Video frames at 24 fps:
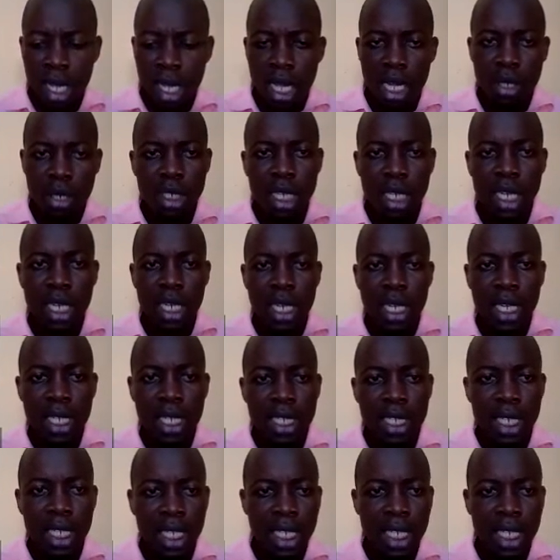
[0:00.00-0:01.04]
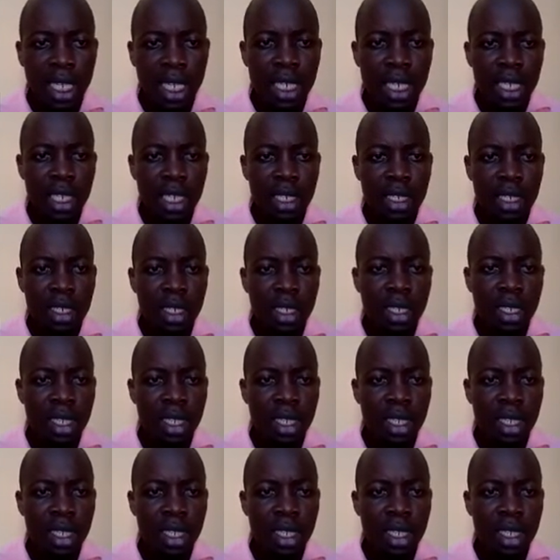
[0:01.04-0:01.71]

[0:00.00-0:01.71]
And we shall enter again.